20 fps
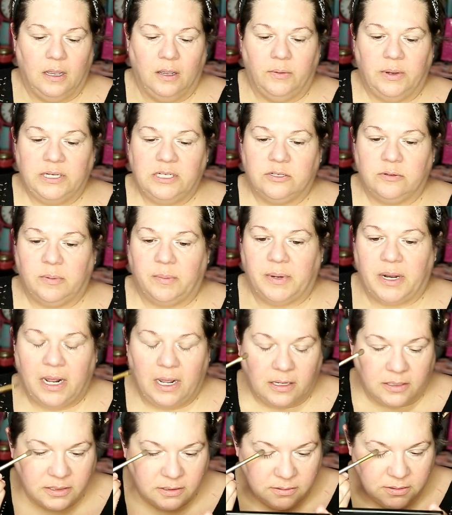Oh, I just remembered I
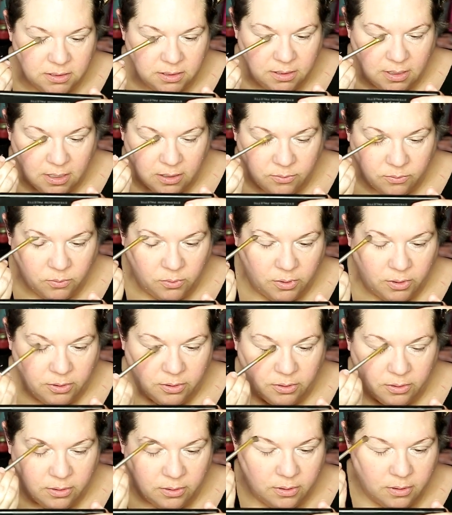also did not
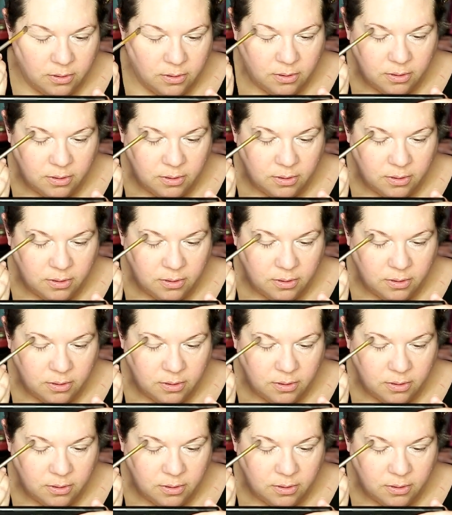order